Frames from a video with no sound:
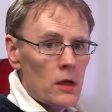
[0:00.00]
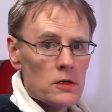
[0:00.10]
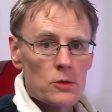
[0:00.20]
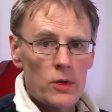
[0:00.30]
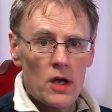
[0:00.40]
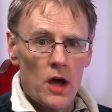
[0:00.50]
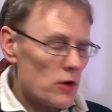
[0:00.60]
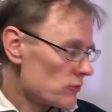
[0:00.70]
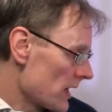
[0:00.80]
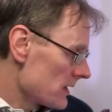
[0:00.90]
So we
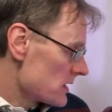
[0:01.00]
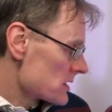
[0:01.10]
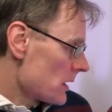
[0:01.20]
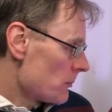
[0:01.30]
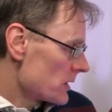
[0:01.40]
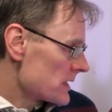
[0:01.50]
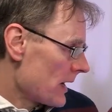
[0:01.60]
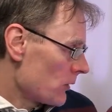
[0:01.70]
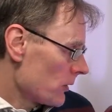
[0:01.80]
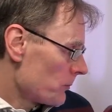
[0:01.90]
can't write this number
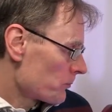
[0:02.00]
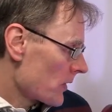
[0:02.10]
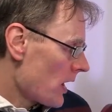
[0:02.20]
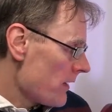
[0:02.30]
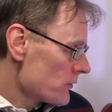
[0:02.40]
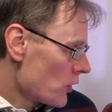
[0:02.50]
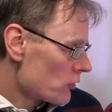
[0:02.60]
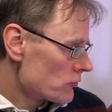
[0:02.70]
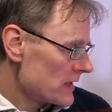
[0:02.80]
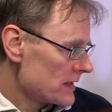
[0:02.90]
down. I've
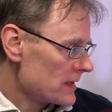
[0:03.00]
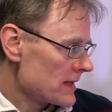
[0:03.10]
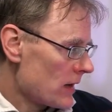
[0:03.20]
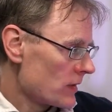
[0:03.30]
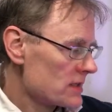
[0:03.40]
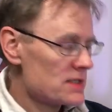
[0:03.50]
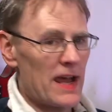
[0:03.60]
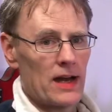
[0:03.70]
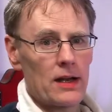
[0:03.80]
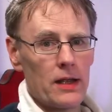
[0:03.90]
not written it down
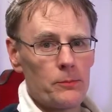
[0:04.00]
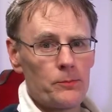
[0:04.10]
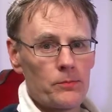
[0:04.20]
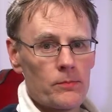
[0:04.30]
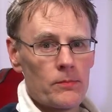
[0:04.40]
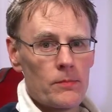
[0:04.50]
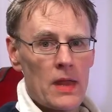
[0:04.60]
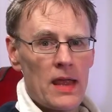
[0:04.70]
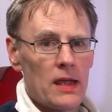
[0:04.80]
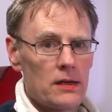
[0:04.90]
exactly.
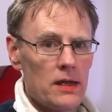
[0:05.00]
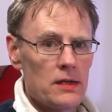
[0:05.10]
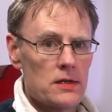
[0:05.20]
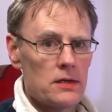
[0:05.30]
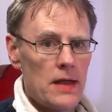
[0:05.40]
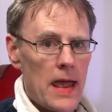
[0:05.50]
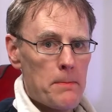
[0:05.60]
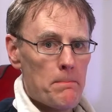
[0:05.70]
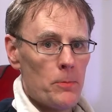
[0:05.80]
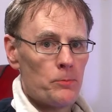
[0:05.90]
It needs a
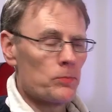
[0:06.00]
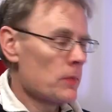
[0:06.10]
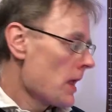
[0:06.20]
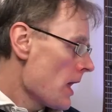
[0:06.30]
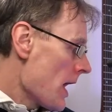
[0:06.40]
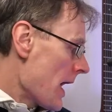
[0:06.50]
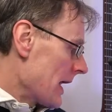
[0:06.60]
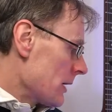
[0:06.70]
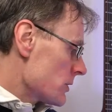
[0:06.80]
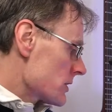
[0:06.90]
name.
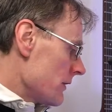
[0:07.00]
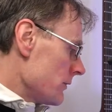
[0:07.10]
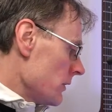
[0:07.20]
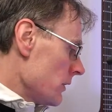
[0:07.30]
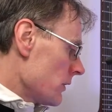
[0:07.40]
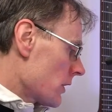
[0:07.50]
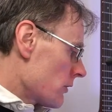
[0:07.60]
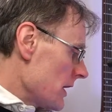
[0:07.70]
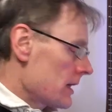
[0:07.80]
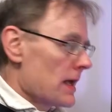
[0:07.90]
And it was given the
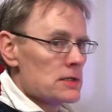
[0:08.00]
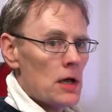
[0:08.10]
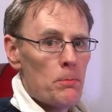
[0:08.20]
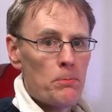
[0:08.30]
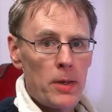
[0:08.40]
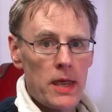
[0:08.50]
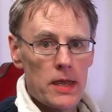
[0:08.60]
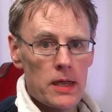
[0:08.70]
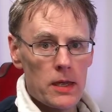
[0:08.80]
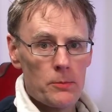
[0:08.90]
Greek letter
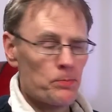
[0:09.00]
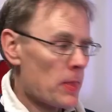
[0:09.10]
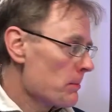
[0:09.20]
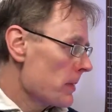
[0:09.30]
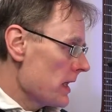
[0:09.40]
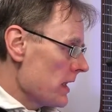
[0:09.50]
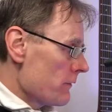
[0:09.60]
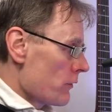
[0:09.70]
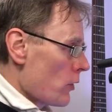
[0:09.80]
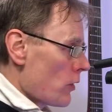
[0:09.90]
P, P
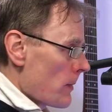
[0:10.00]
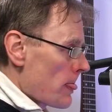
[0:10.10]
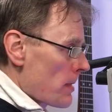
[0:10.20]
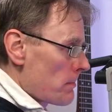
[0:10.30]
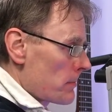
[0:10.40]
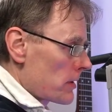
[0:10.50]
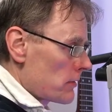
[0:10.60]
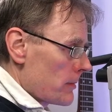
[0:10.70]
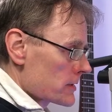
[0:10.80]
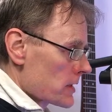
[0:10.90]
for
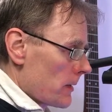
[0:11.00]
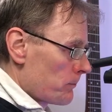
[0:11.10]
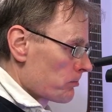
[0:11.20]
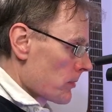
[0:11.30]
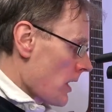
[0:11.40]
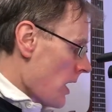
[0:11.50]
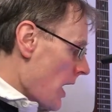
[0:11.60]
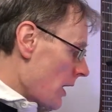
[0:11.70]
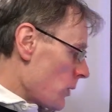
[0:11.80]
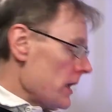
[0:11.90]
perimeter.
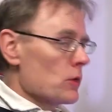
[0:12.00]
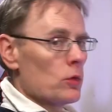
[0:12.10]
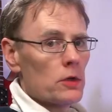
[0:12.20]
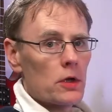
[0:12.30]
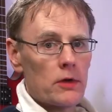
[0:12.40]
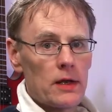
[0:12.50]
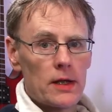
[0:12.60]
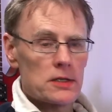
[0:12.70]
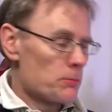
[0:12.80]
And we call the Greek letter